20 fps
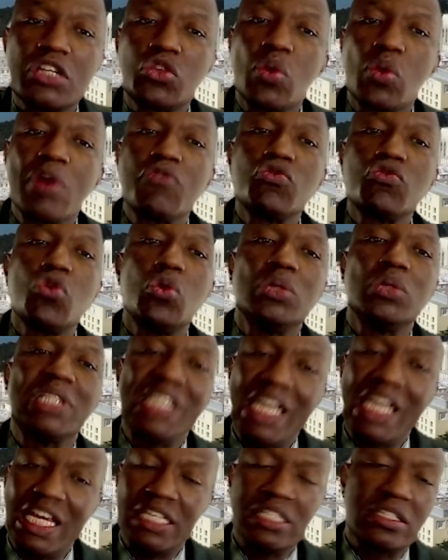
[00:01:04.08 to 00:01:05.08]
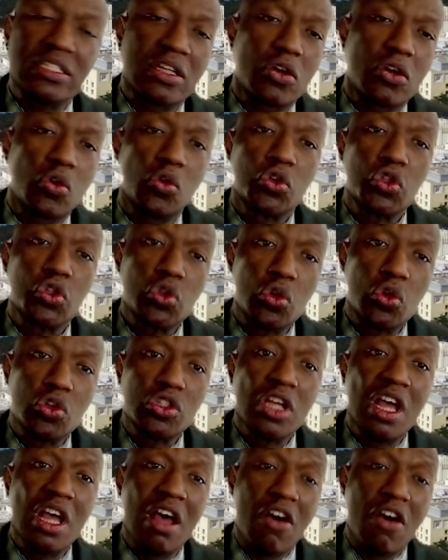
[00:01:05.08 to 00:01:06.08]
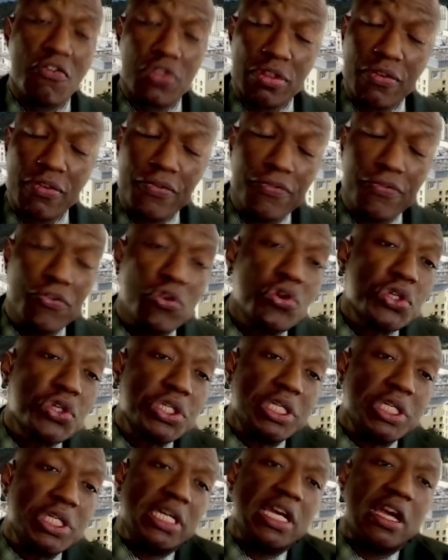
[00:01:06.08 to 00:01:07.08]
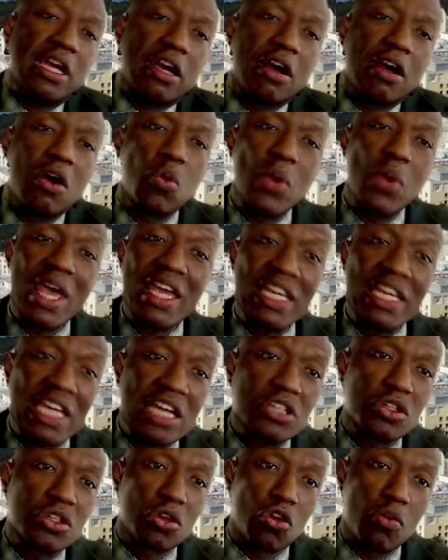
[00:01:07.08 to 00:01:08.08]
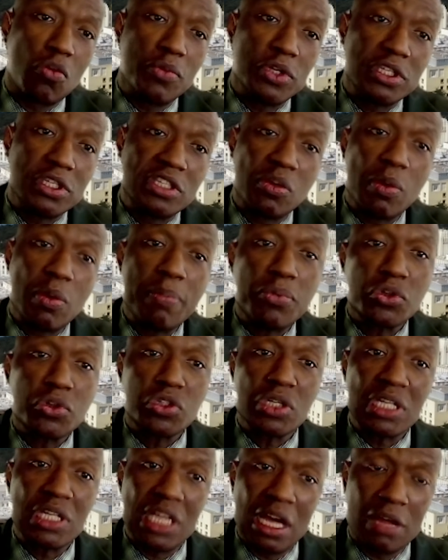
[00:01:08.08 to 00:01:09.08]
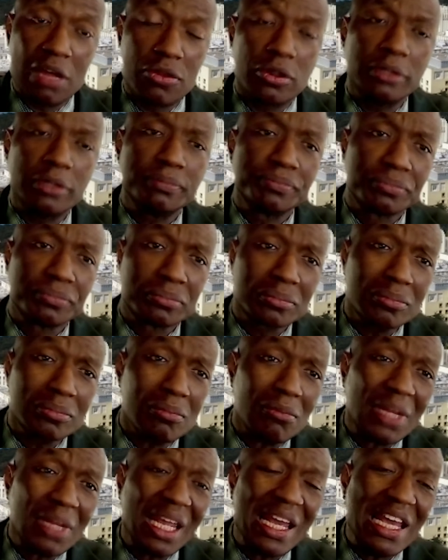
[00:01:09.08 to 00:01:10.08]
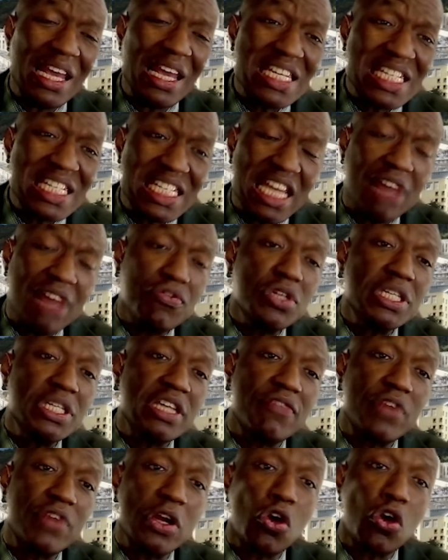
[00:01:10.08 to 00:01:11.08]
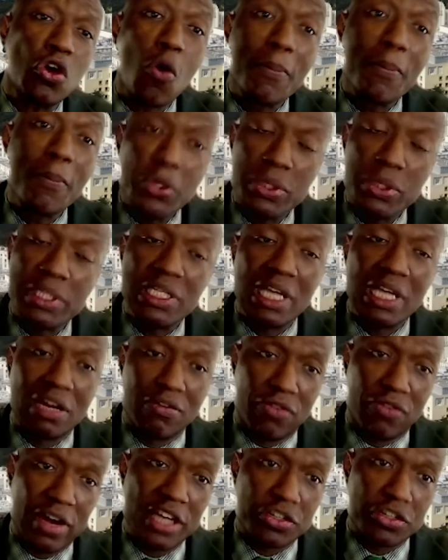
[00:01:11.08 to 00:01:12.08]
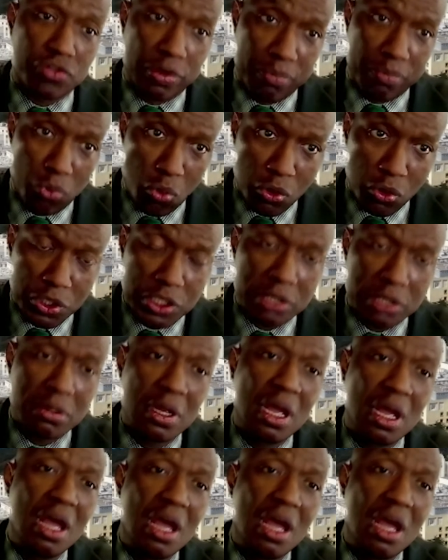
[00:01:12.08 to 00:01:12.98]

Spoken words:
to enroll cases and controls, for the first year, we engaged the community. We put together seven different community advisory boards,